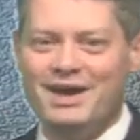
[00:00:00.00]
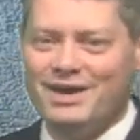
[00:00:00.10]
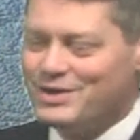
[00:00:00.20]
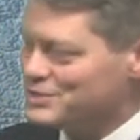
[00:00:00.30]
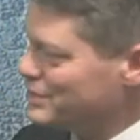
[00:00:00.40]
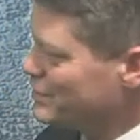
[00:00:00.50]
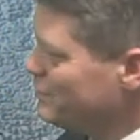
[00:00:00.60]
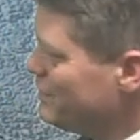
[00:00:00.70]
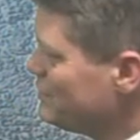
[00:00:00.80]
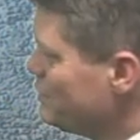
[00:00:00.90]
Here's a look at
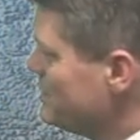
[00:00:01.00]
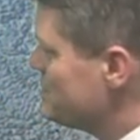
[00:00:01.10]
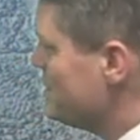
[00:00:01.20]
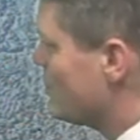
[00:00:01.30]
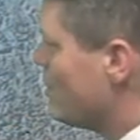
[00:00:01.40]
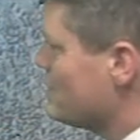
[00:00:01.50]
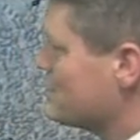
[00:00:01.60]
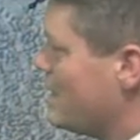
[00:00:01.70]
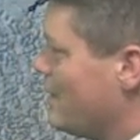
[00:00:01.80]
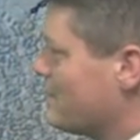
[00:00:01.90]
what we see across
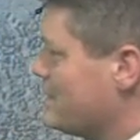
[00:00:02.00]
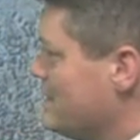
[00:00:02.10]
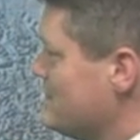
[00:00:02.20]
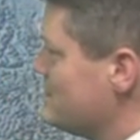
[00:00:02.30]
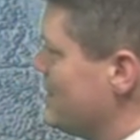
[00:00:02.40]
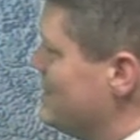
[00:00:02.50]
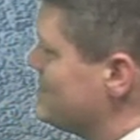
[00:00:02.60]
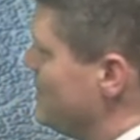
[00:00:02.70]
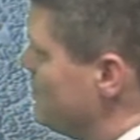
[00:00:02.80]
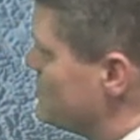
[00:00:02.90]
Southeast and
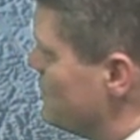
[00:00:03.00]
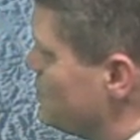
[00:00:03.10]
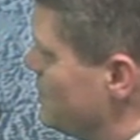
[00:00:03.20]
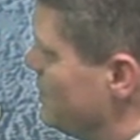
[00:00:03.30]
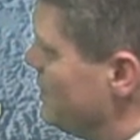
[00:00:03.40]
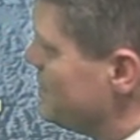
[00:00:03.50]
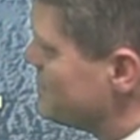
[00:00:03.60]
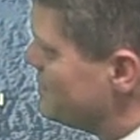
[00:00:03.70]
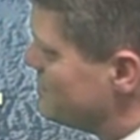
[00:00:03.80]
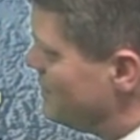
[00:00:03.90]
South Central
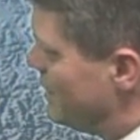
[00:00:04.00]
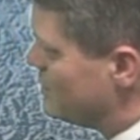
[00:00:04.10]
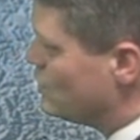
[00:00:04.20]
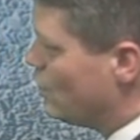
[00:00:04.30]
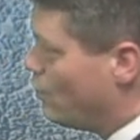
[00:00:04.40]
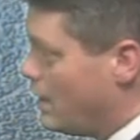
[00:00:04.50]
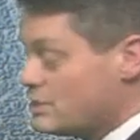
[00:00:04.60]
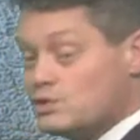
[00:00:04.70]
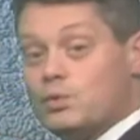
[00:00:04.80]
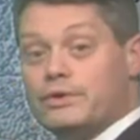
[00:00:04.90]
Alaska tonight. No
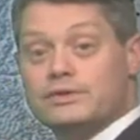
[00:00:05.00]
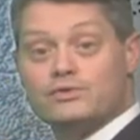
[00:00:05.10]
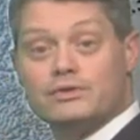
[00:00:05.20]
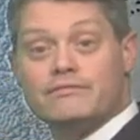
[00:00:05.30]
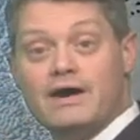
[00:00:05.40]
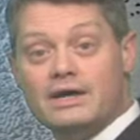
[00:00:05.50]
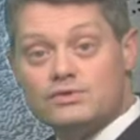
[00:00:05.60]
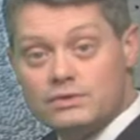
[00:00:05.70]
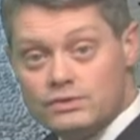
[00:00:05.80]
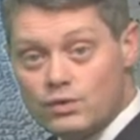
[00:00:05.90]
watches, warnings, or
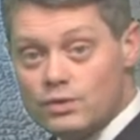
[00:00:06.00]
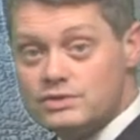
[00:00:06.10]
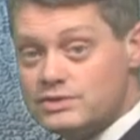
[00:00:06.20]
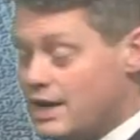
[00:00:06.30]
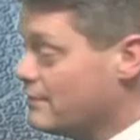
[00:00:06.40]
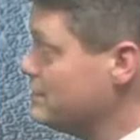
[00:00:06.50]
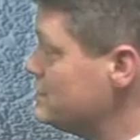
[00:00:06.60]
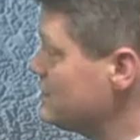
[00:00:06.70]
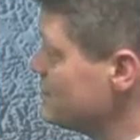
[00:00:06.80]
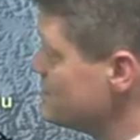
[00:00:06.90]
advisories for
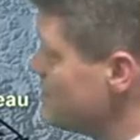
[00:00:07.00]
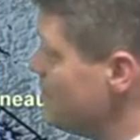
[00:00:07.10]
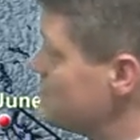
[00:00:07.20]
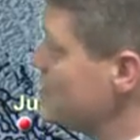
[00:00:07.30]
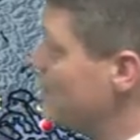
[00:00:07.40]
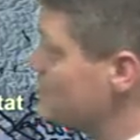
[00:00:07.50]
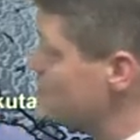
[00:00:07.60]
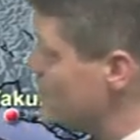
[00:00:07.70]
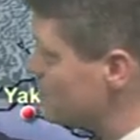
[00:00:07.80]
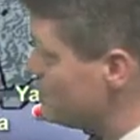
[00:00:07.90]
Southeast at this time. South
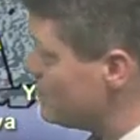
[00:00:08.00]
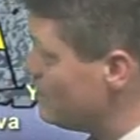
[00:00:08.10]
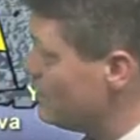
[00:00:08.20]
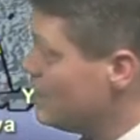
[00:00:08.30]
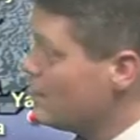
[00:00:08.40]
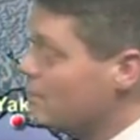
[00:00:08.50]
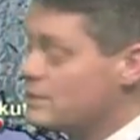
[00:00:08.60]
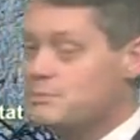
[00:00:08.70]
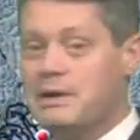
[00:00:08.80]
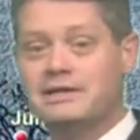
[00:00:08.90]
Central, though, we're
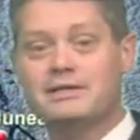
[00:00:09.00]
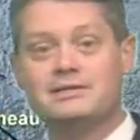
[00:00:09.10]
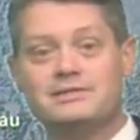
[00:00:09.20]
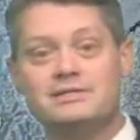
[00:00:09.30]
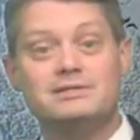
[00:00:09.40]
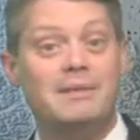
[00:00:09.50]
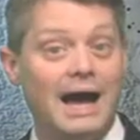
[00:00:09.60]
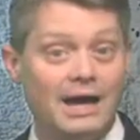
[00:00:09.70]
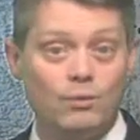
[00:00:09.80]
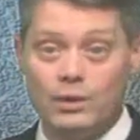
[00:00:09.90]
expecting to see some
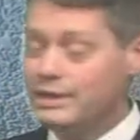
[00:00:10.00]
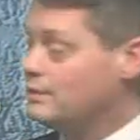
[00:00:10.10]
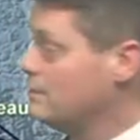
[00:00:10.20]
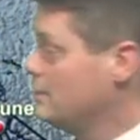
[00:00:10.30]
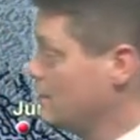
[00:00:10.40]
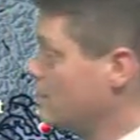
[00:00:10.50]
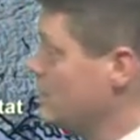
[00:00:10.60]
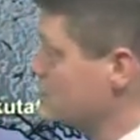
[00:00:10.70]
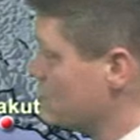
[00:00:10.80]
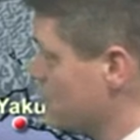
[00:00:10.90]
high wind
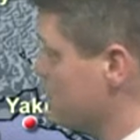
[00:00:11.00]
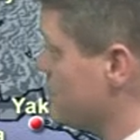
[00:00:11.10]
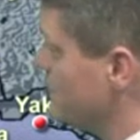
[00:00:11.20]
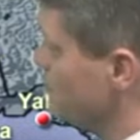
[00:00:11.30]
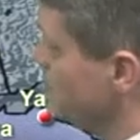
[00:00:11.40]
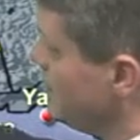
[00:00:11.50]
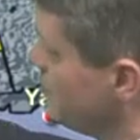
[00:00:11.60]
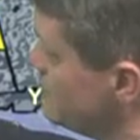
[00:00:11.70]
across the region, and we'll likely